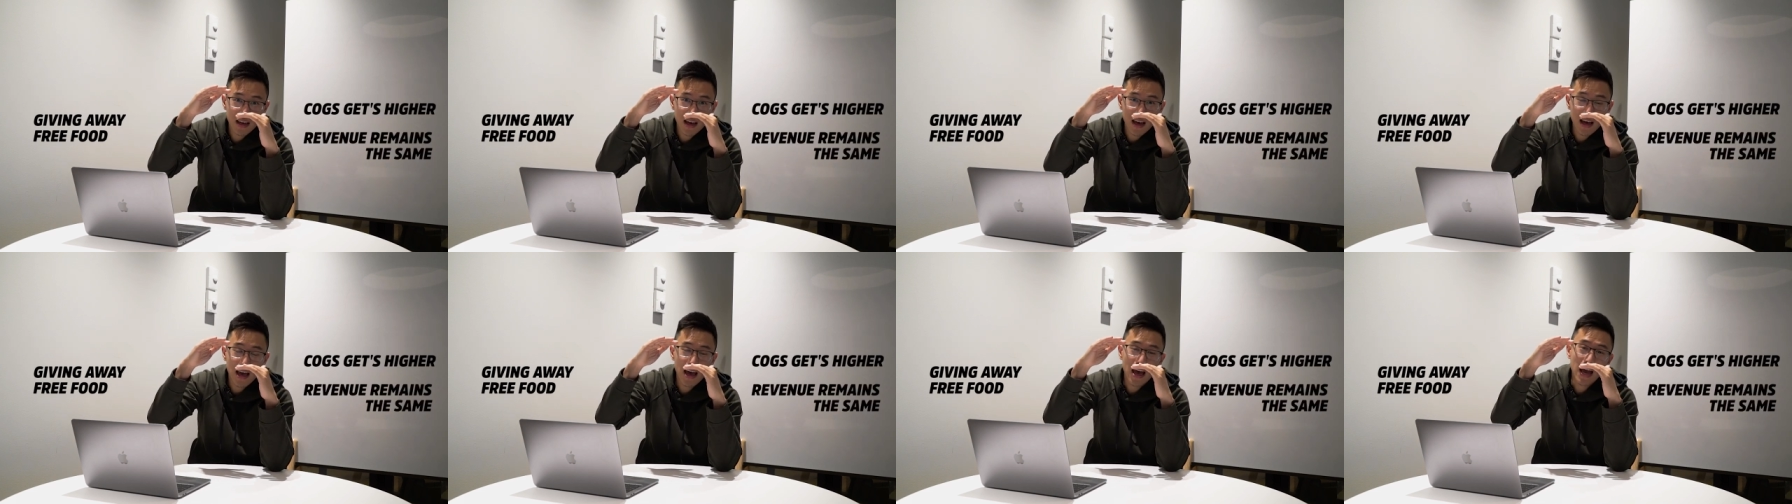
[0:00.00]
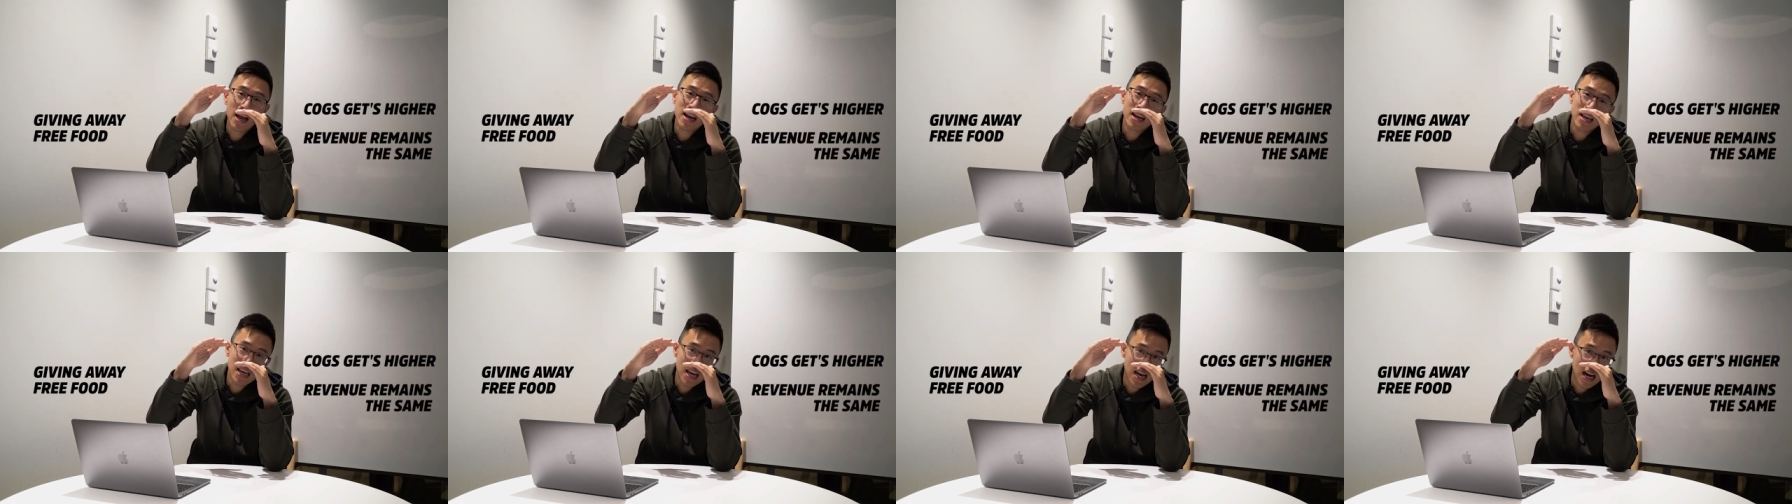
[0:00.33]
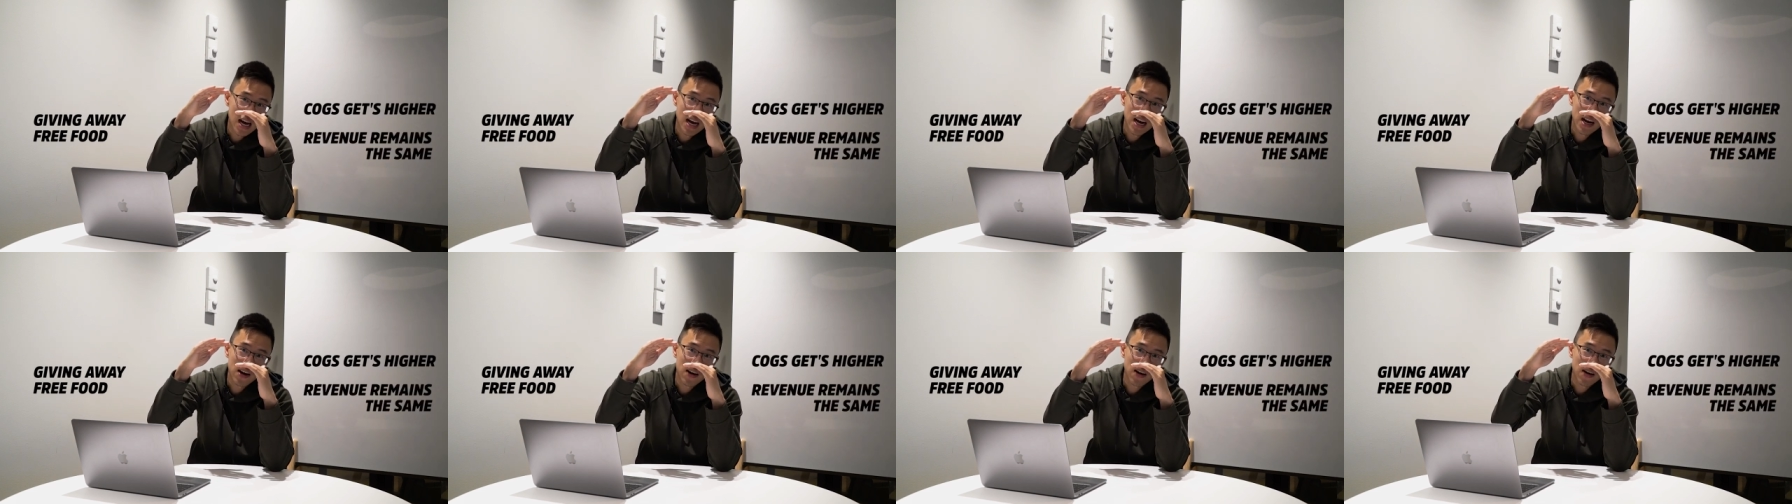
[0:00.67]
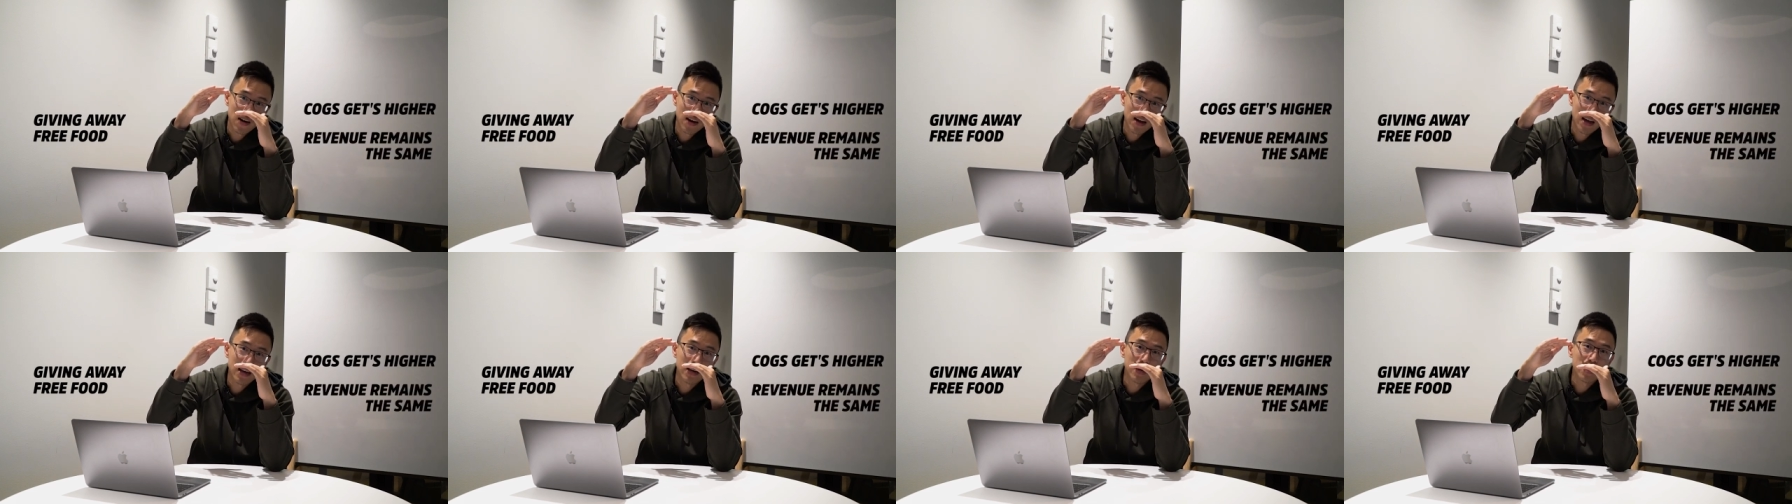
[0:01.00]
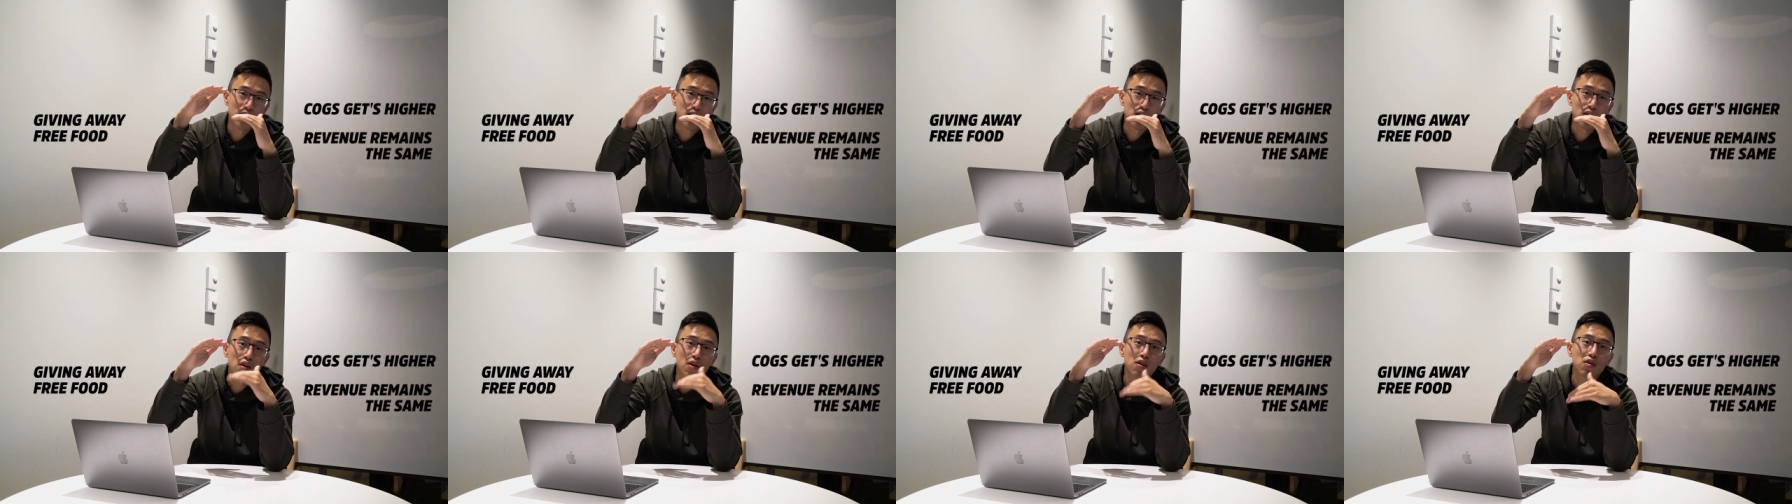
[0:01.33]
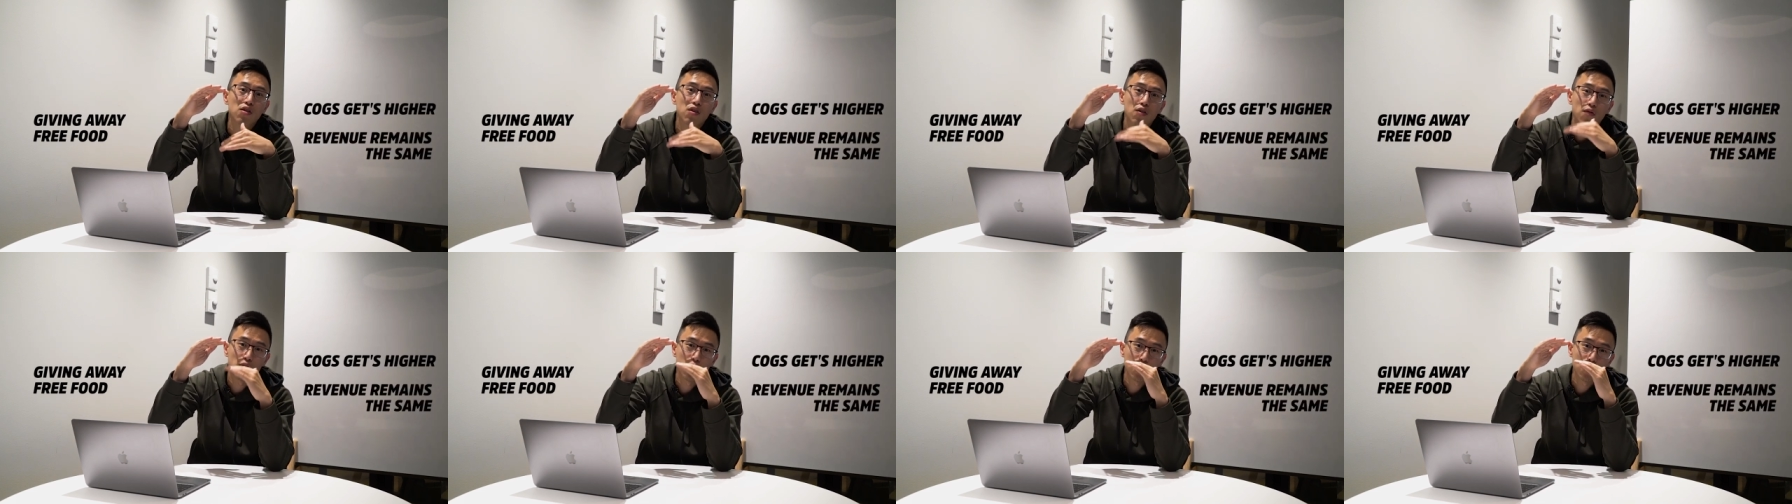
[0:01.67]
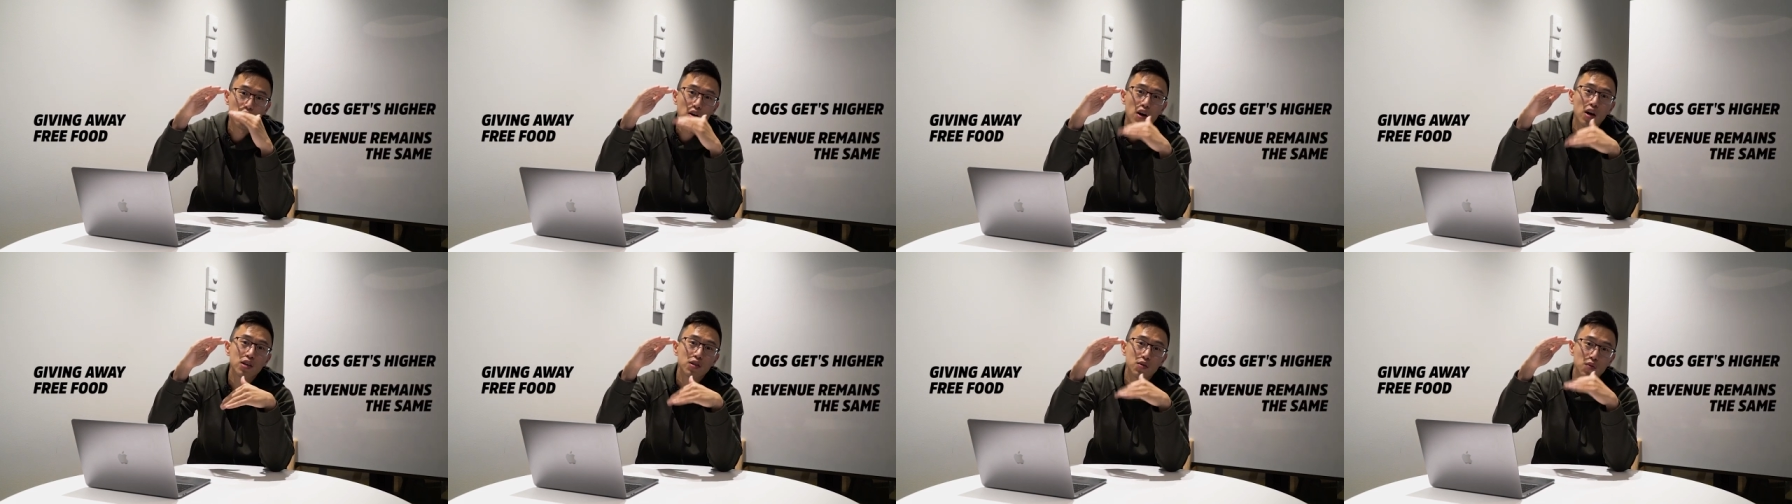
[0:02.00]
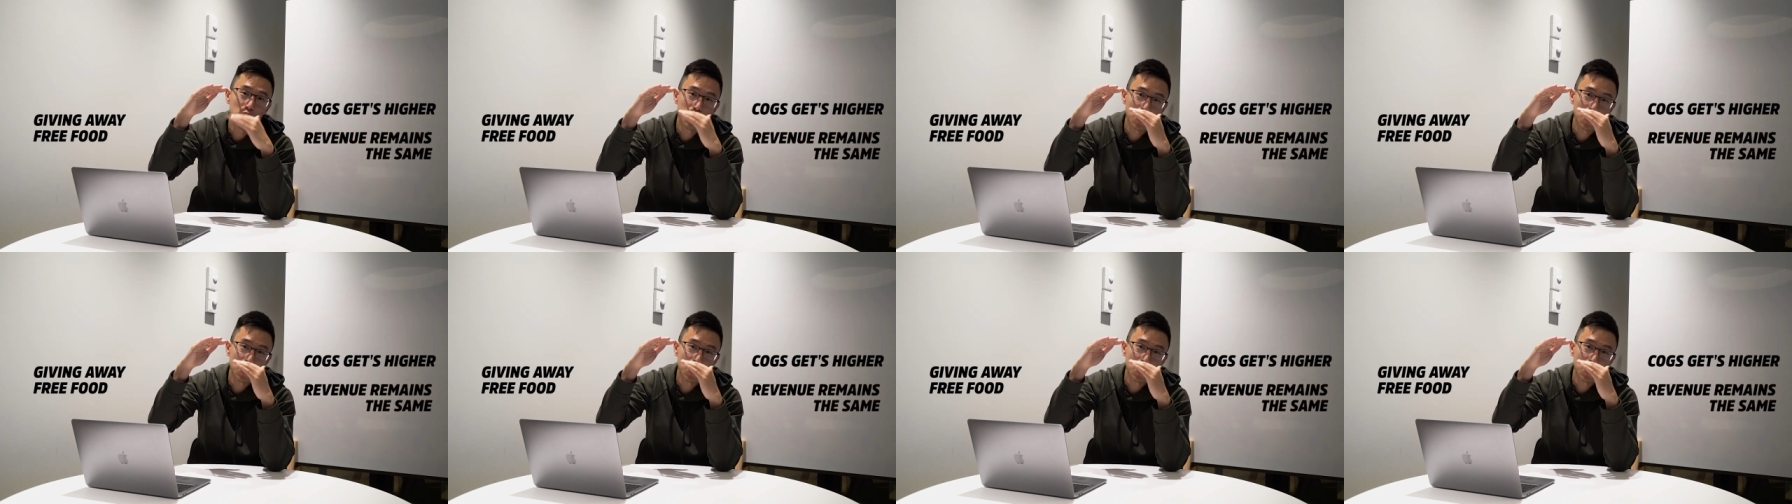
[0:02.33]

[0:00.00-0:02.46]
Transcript: get any higher. And in turn, your food costs